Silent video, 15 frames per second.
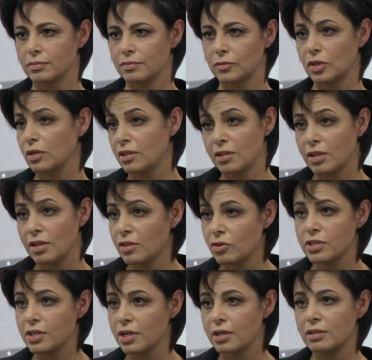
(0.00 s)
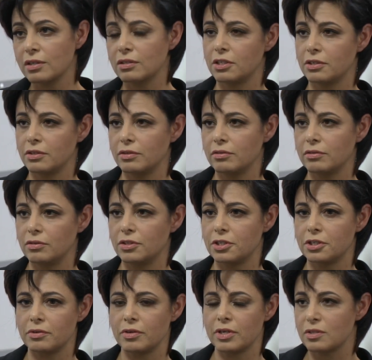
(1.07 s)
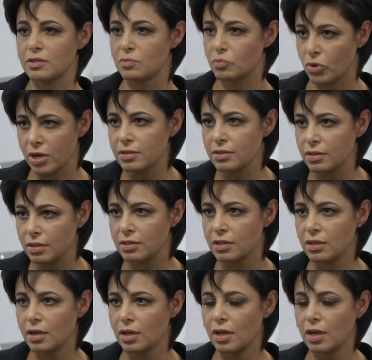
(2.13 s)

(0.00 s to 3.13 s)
Well, and they're entitled to express it.